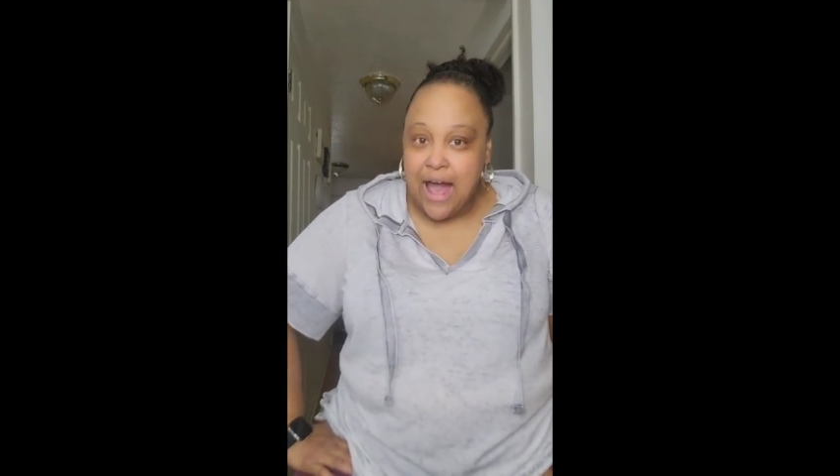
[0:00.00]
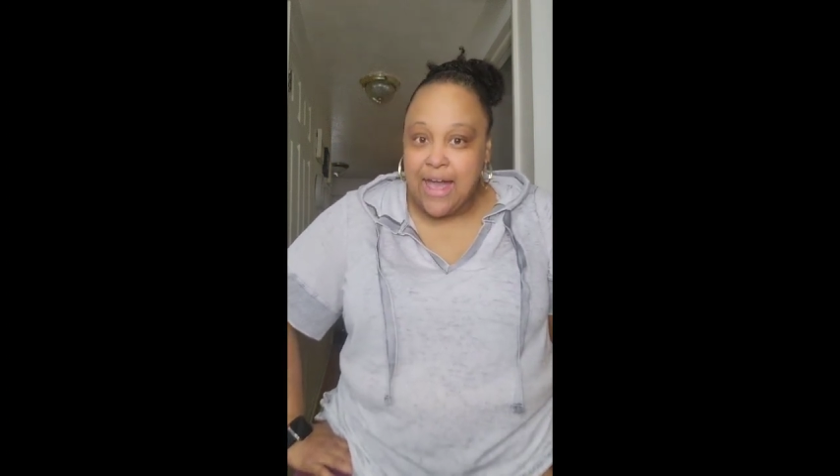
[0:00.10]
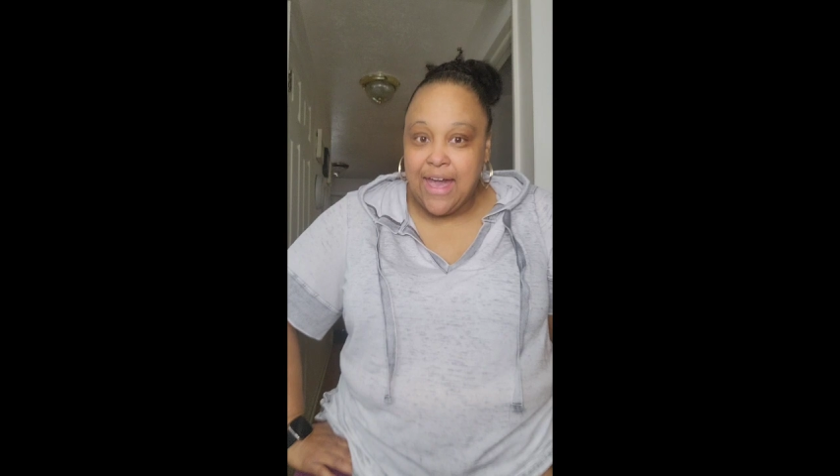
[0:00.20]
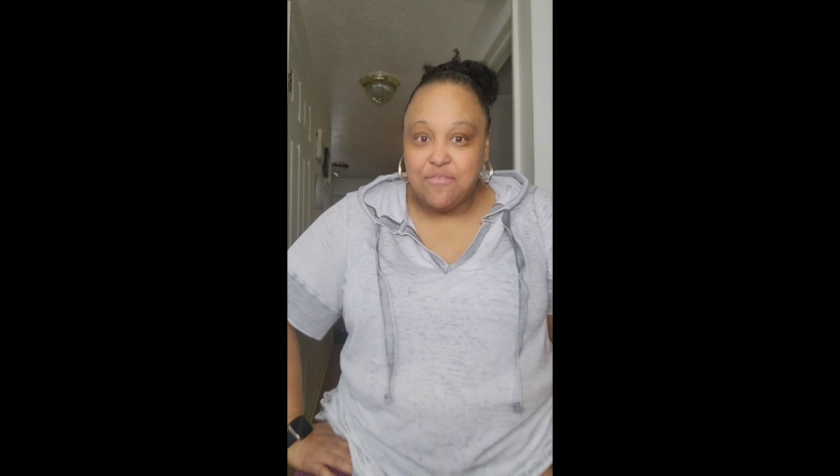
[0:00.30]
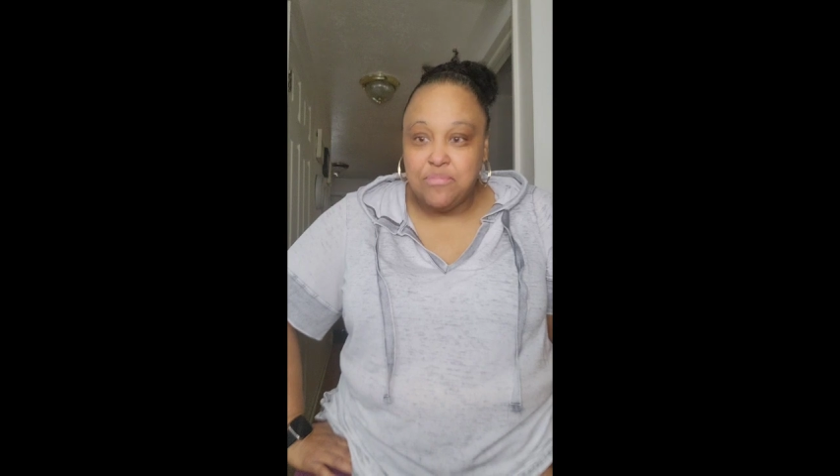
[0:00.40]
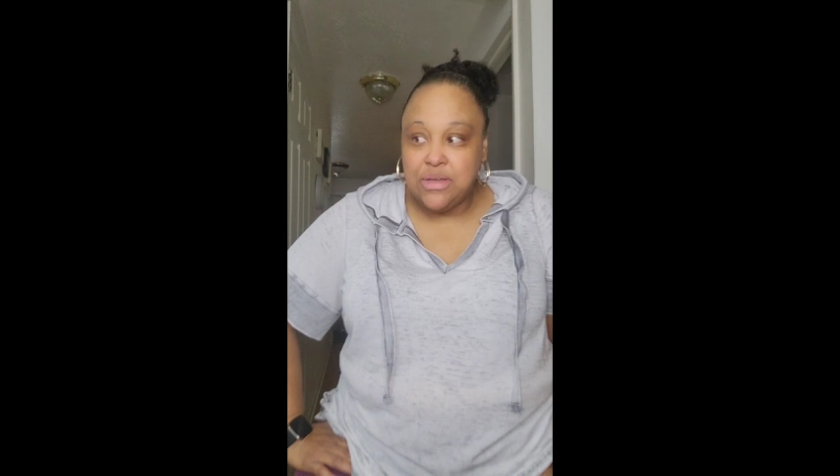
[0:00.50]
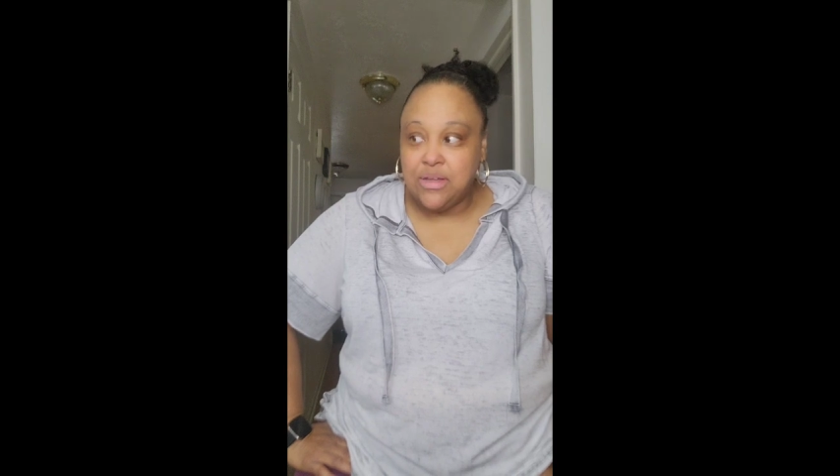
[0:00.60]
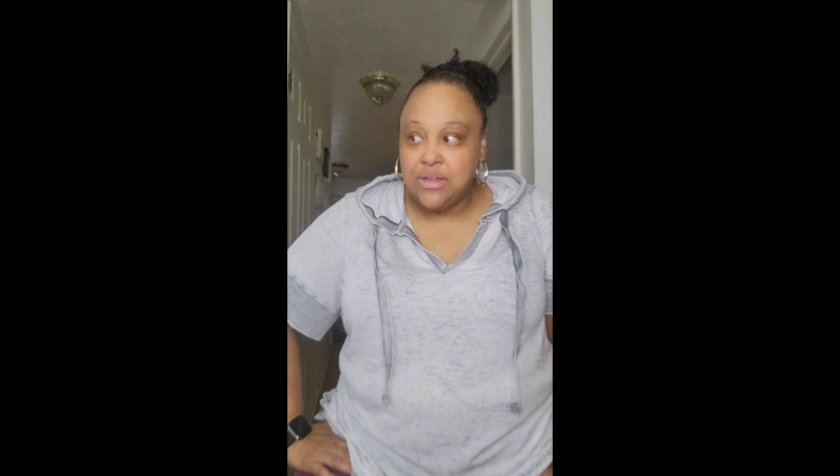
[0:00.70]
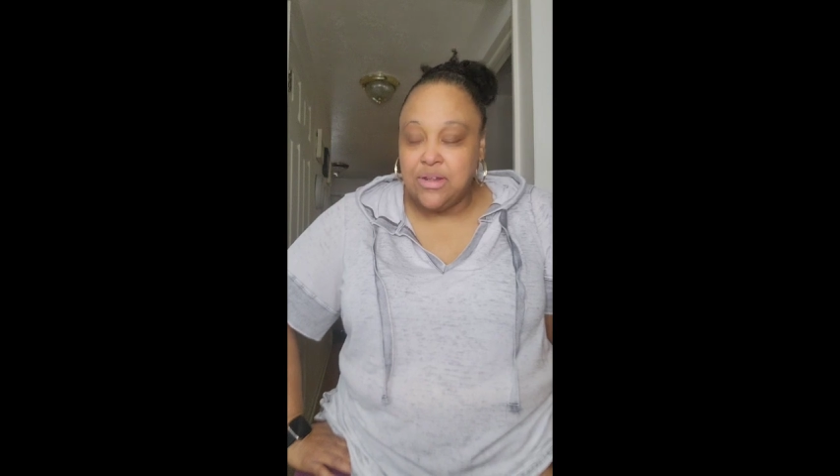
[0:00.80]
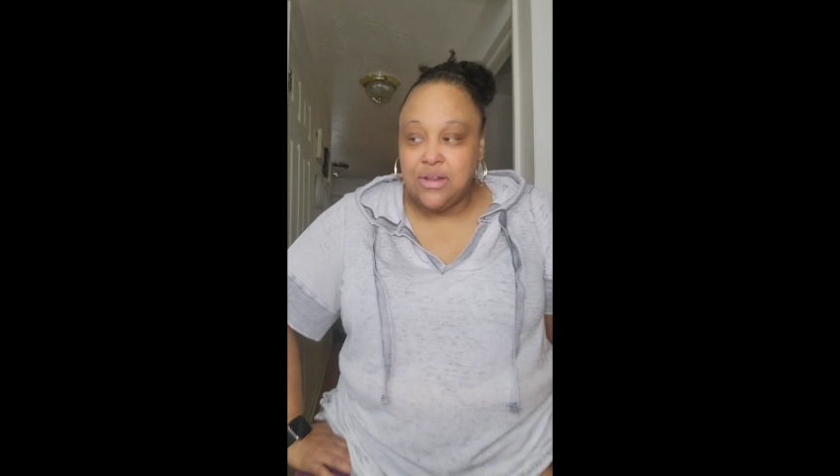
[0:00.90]
I have
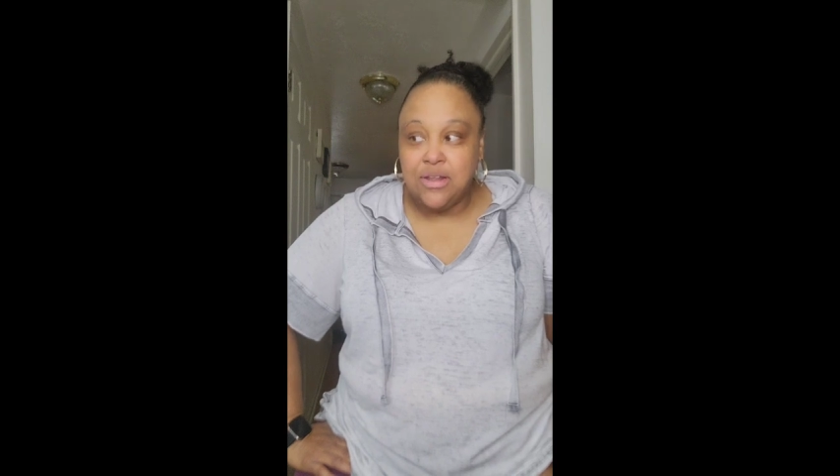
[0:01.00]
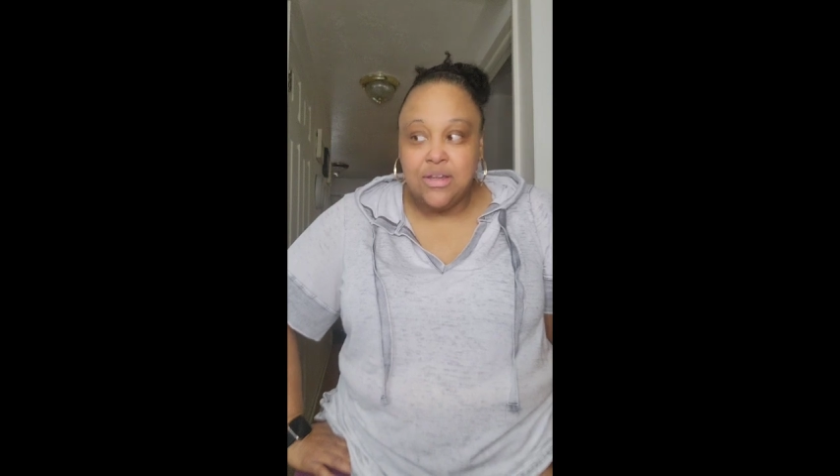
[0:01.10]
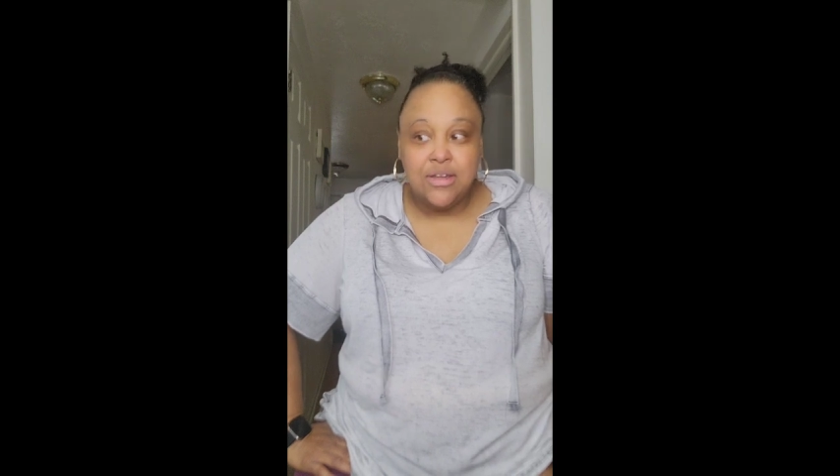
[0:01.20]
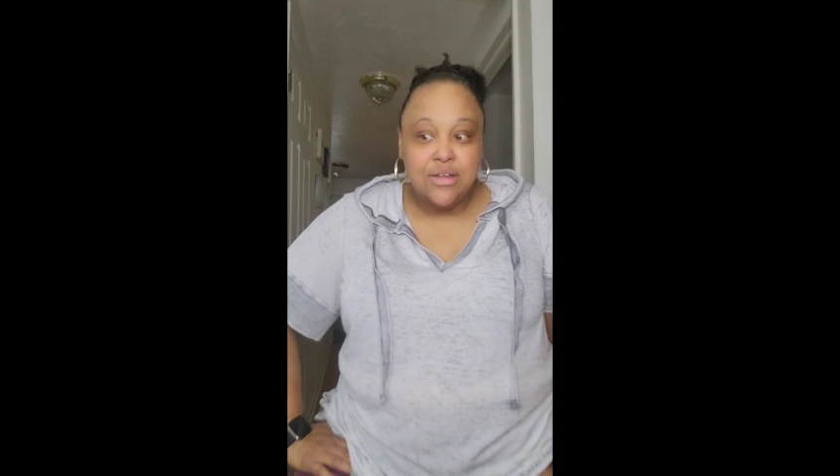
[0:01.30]
been